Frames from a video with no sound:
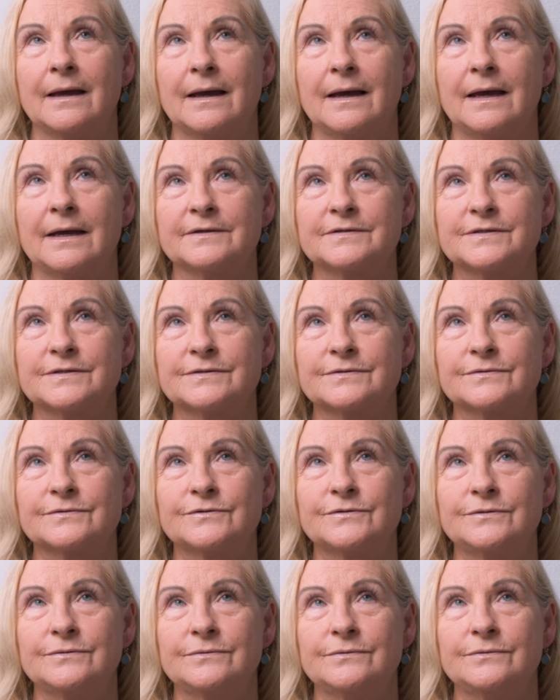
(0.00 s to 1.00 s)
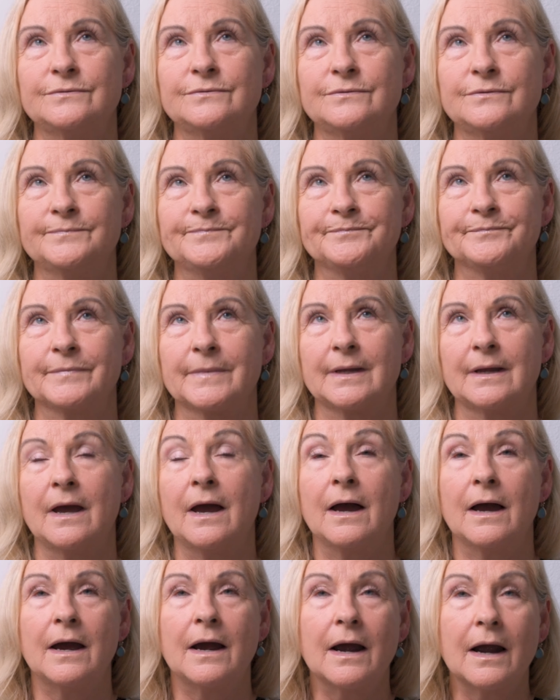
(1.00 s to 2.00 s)
us to
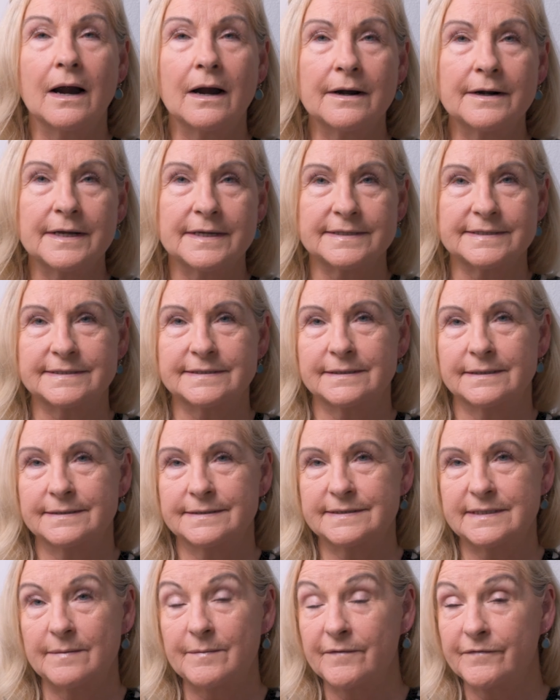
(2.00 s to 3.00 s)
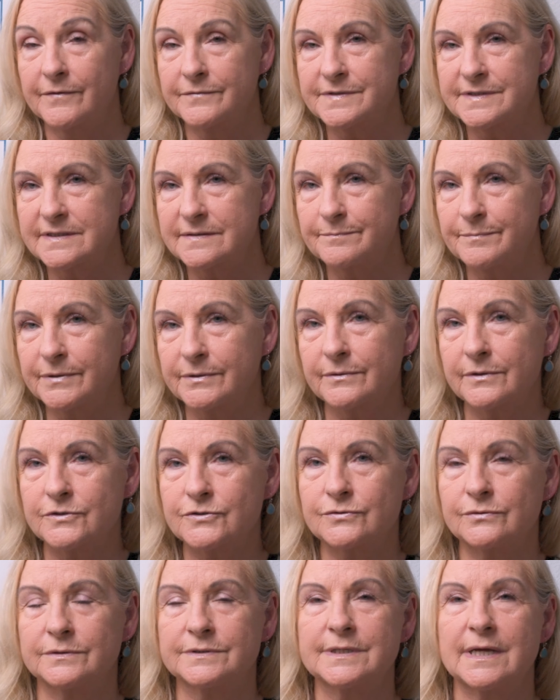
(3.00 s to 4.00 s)
harness some of those
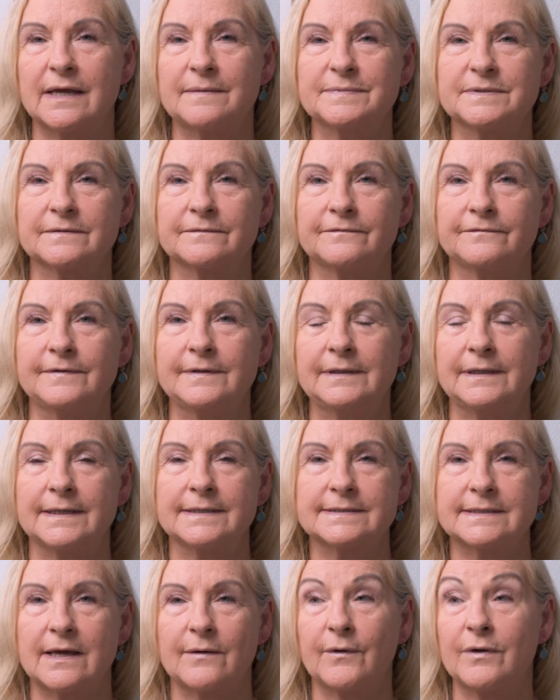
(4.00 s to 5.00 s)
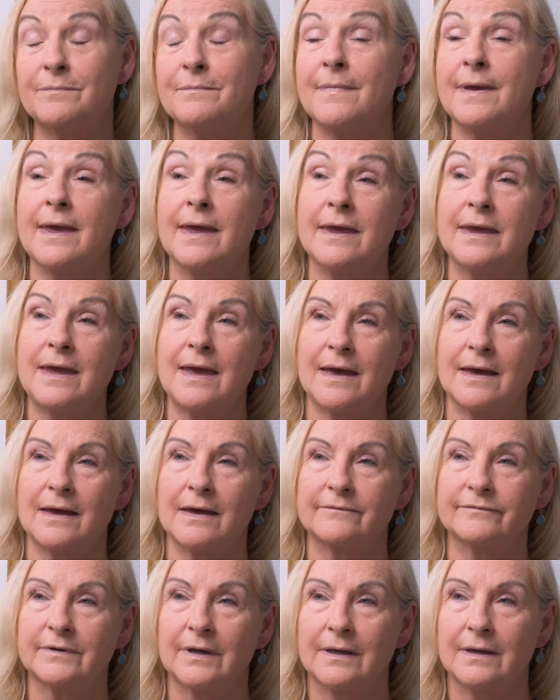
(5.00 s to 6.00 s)
spiritual types of feelings that we may
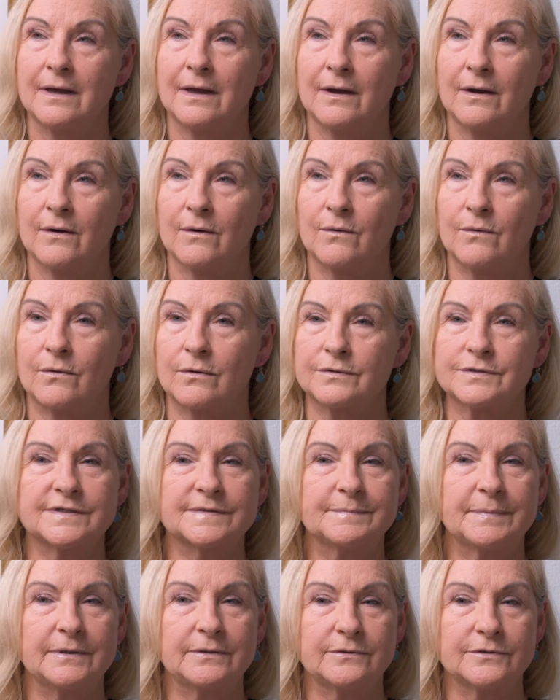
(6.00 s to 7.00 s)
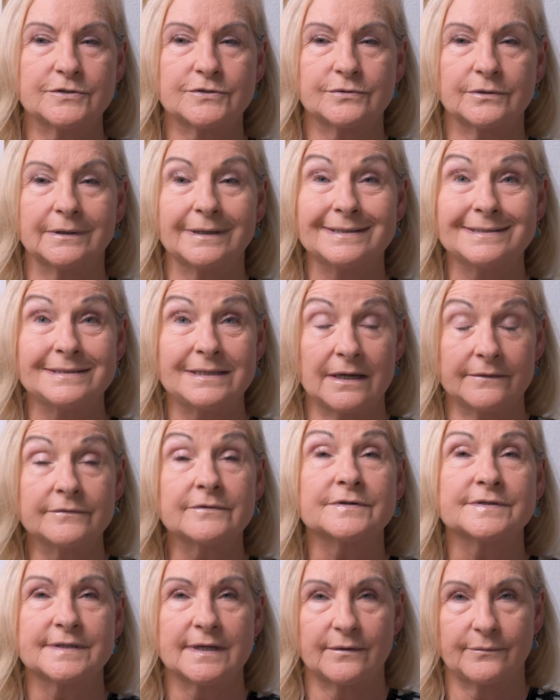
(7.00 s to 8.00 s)
have, or spiritual
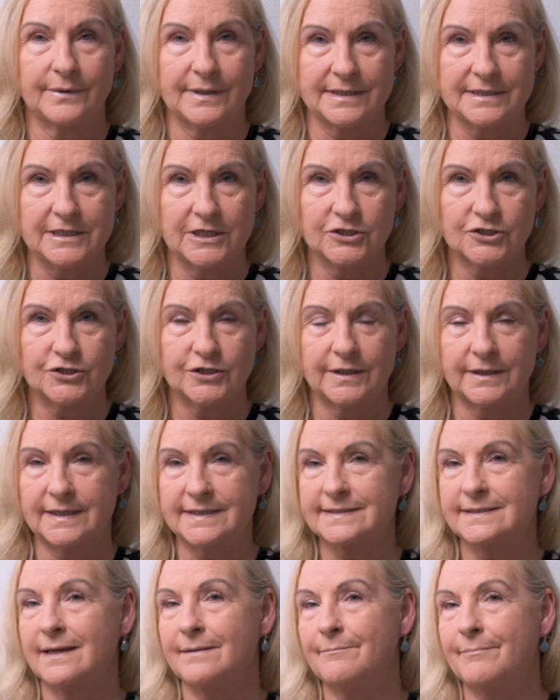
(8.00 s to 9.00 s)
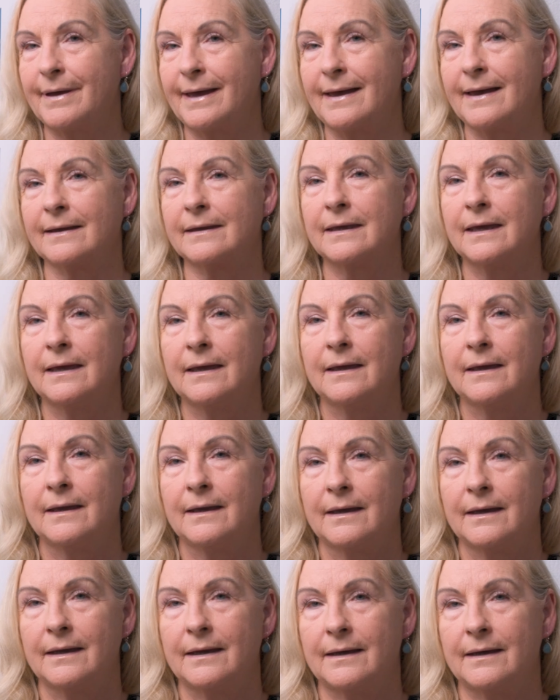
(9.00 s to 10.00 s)
endeavors that we initiated, say back
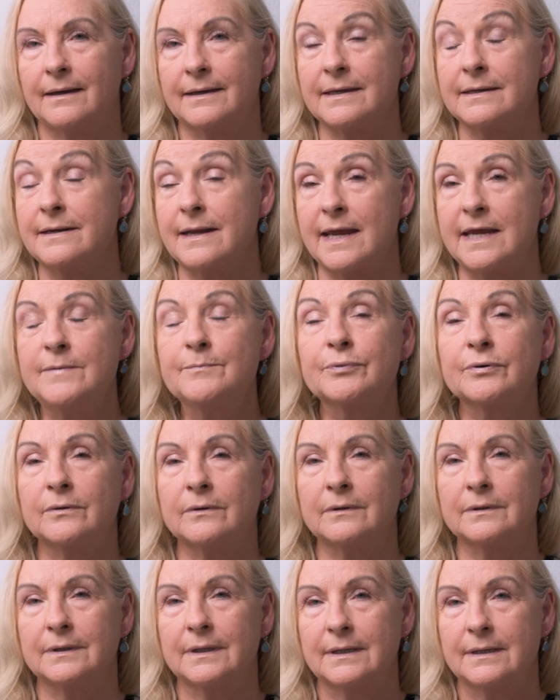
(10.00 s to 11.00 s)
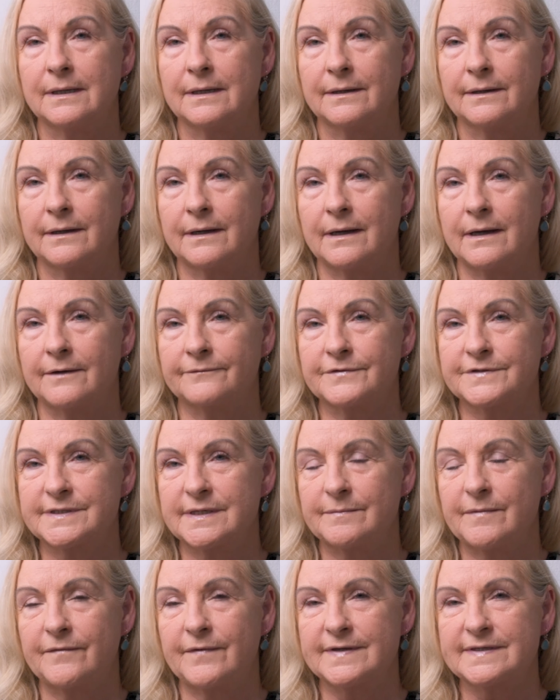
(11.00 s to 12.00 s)
in April. For
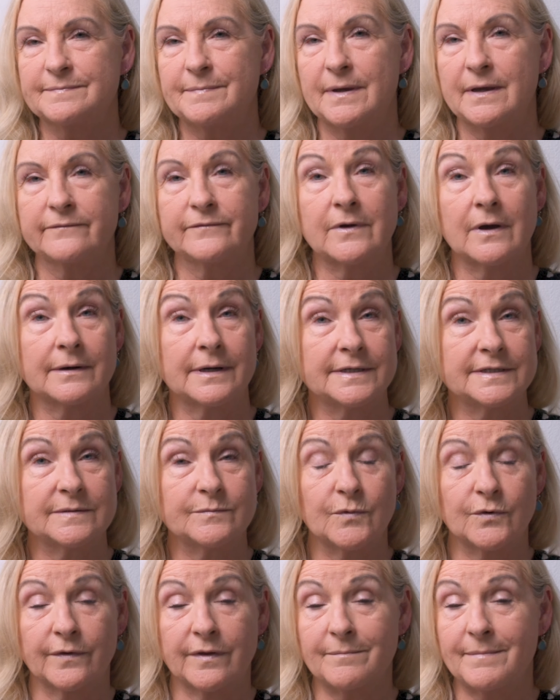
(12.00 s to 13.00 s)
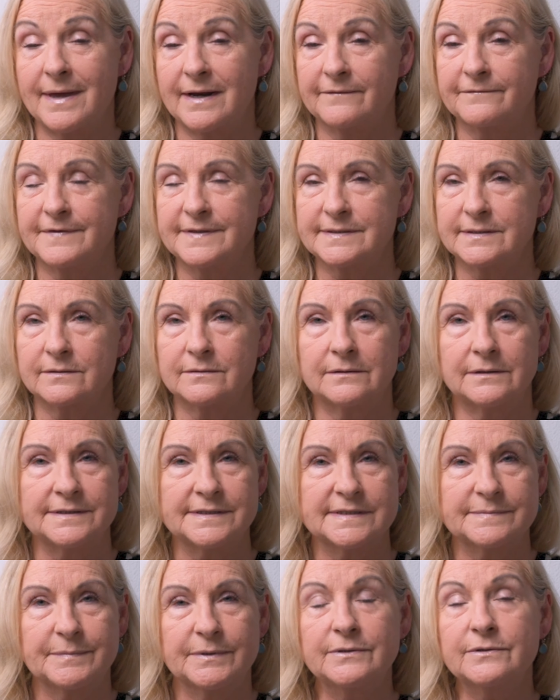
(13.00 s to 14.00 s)
some of us may have gone into more the metaphysical
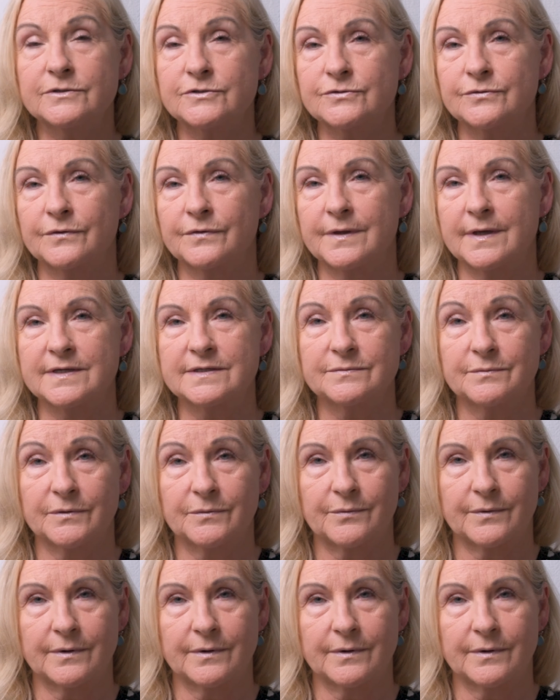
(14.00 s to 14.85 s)
and spiritual things with